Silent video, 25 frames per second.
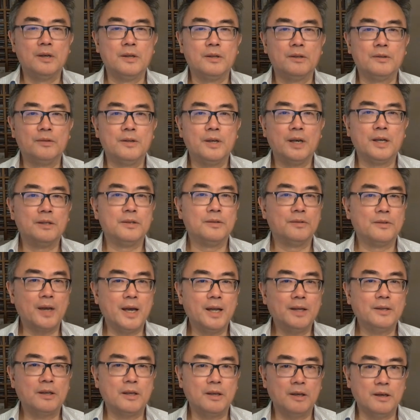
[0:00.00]
Then in
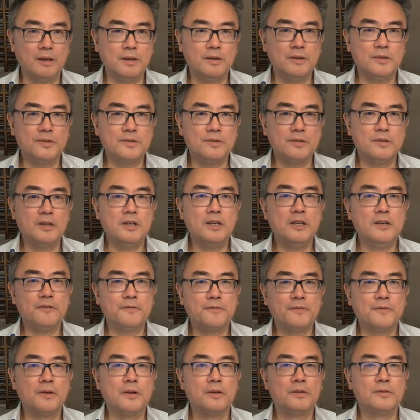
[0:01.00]
that case,
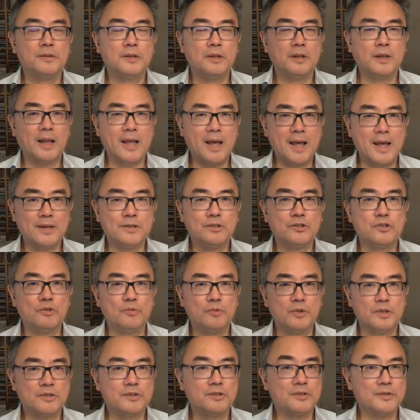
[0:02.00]
if the land to
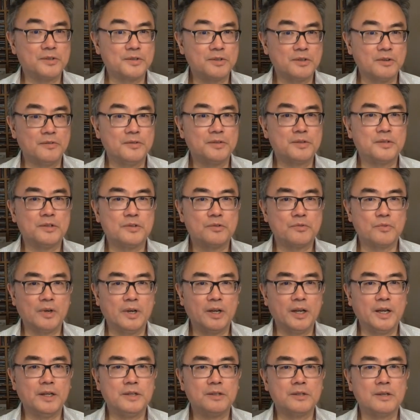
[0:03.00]
which the services
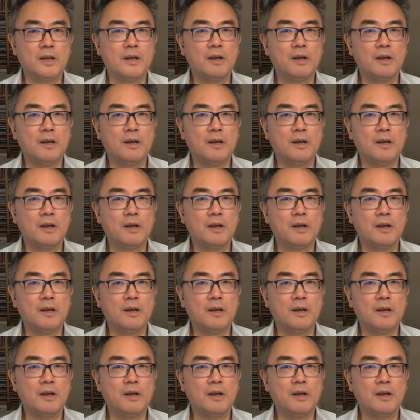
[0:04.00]
relate